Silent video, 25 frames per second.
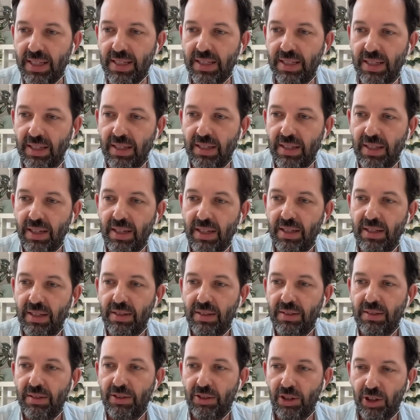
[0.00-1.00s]
and
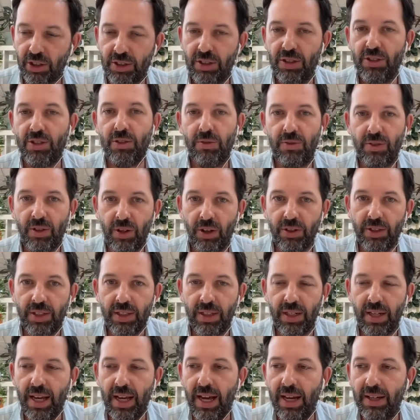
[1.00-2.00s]
doctors who have gone
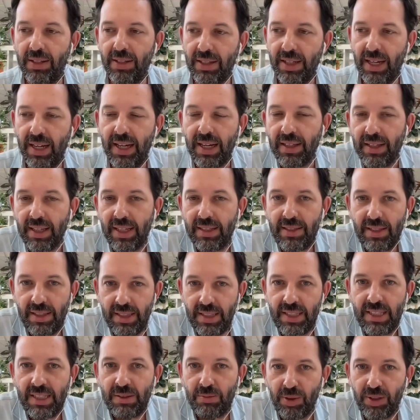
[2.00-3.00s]
in and out. Yeah,
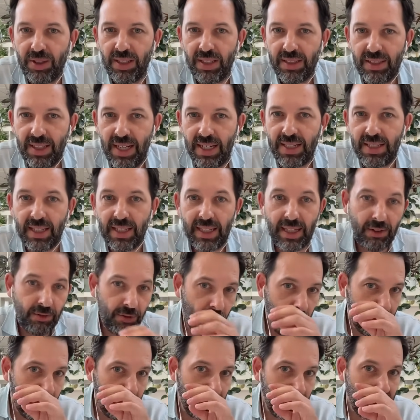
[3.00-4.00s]
this is what they're testing. And
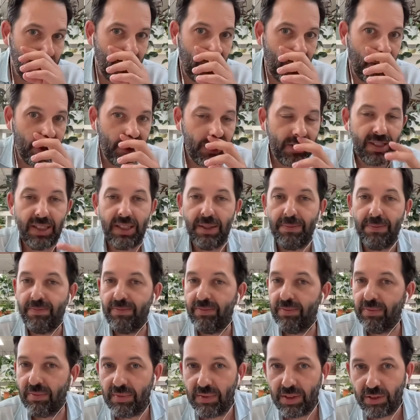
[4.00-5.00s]
robot dogs
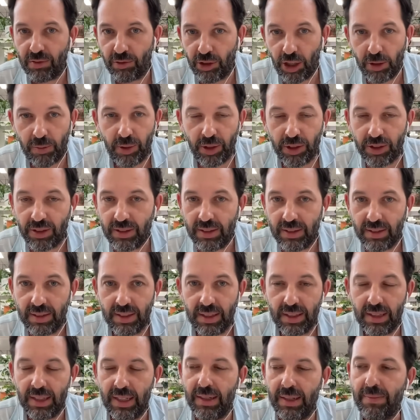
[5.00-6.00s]
and robot
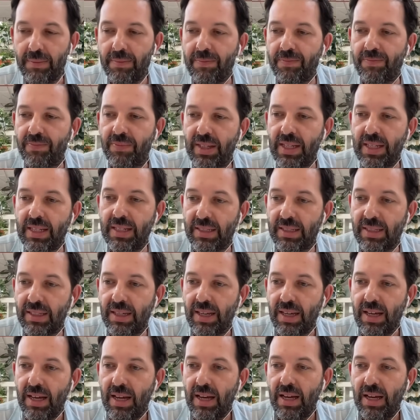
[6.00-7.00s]
is
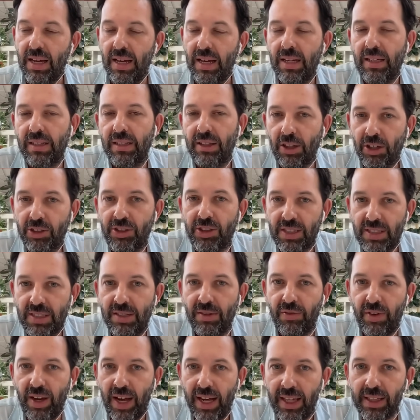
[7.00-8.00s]
not just
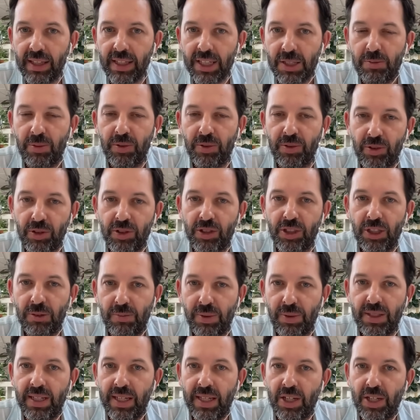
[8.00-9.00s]
surveillance, but also
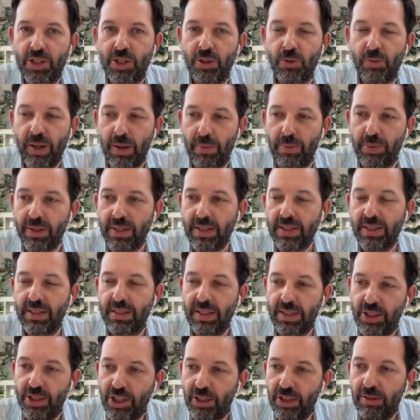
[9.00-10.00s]
potential weapons.
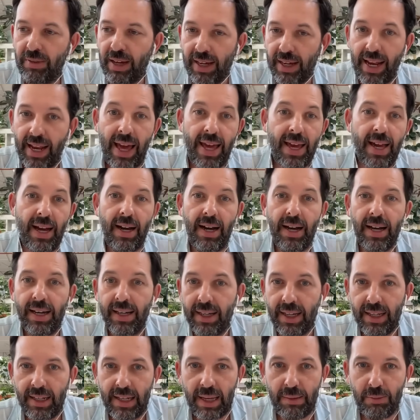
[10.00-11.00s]
And an
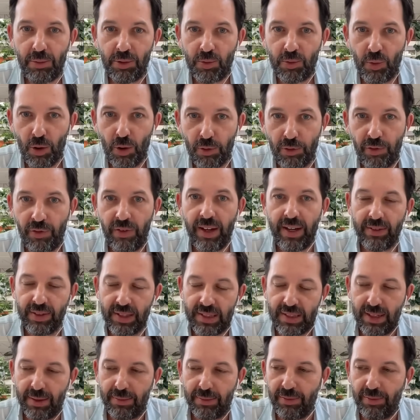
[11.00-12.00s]
AI-enabled warfare,
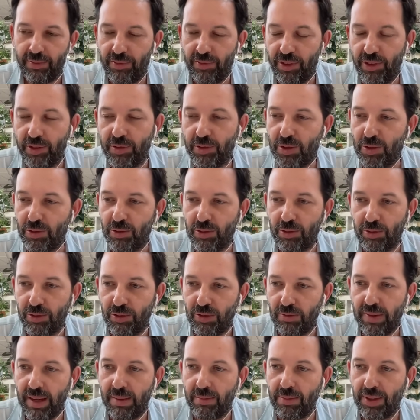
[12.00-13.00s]
as some viewers will
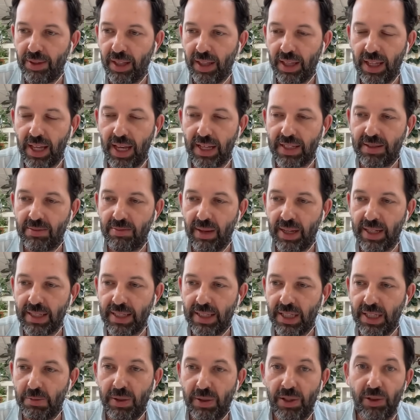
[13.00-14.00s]
remember in the last
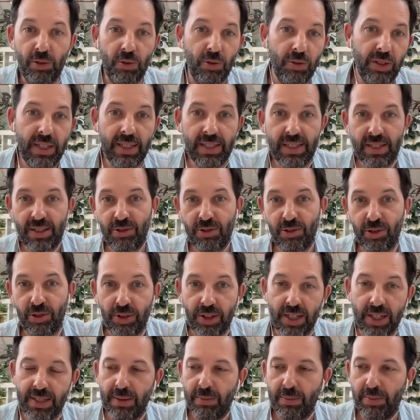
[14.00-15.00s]
months, there's been all these
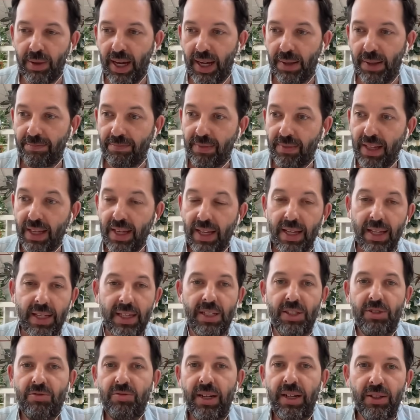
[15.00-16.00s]
stories about
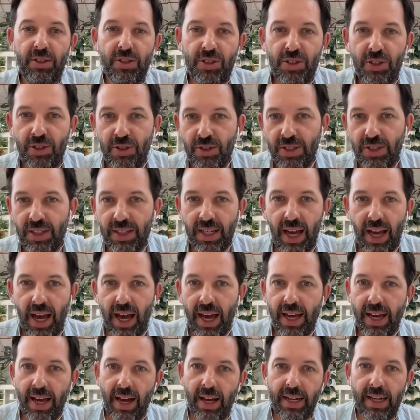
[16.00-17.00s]
Israel's using
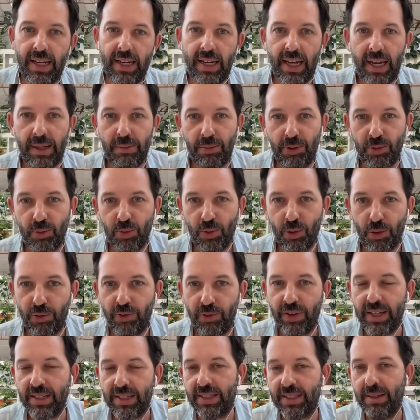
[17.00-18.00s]
AI-enabled
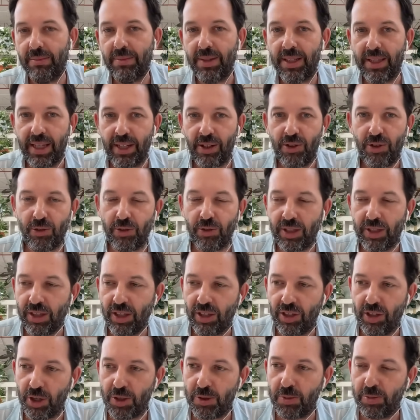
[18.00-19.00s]
warfare, something they're calling the
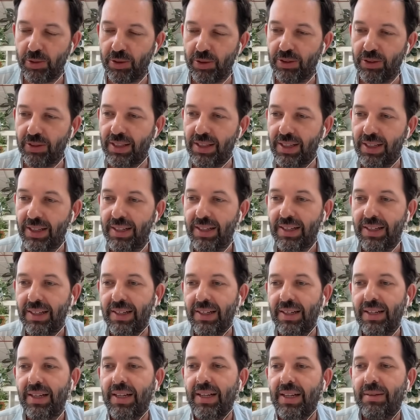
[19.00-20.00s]
gospel,
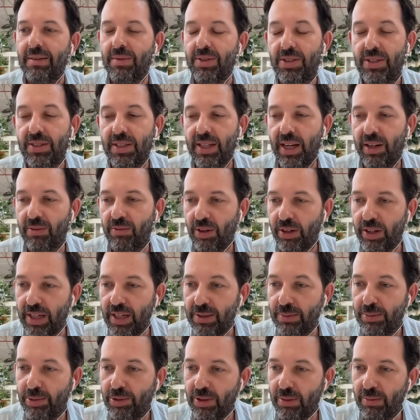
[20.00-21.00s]
which is ironic
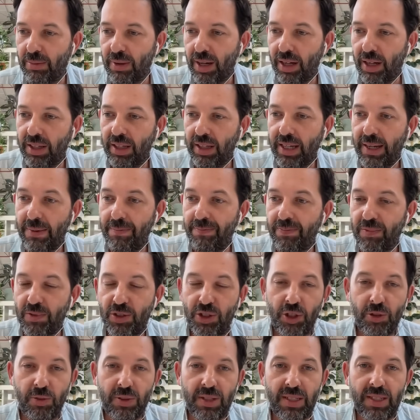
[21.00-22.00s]
to put it mildly,
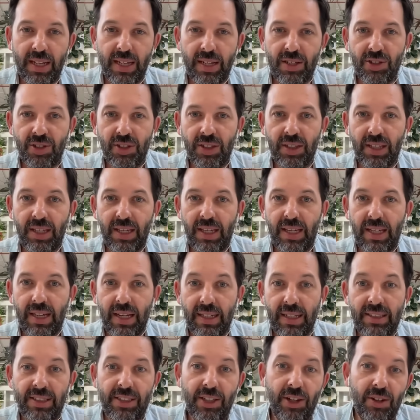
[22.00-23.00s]
to
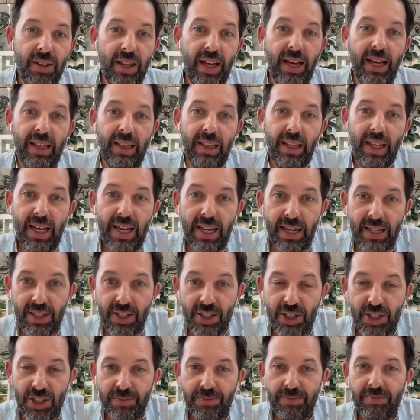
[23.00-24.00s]
essentially, so they
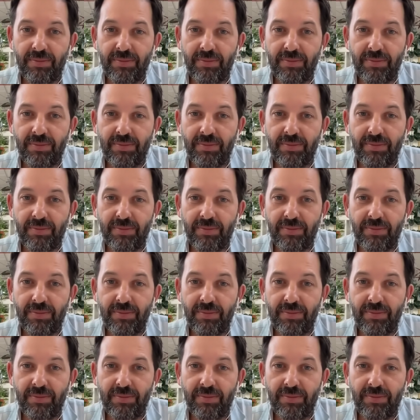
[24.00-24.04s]
allege,